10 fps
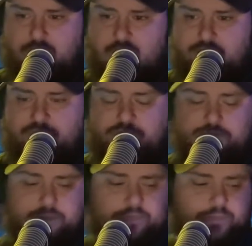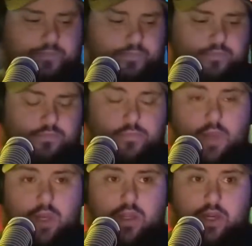love?
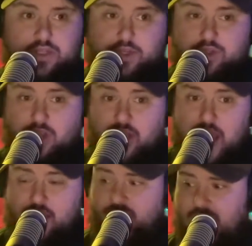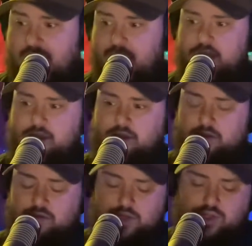Because there's a lot of that.
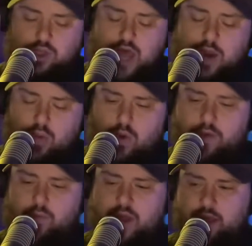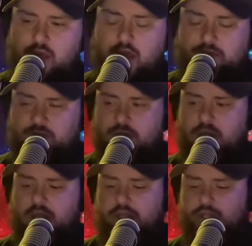There's a lot of one-way love.
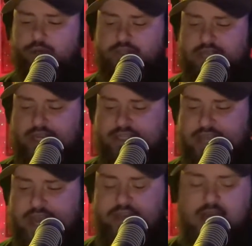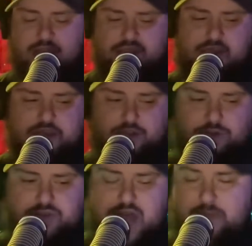Do as I say, not as I
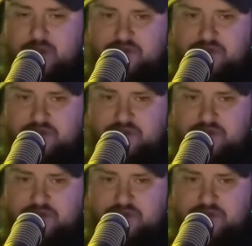do type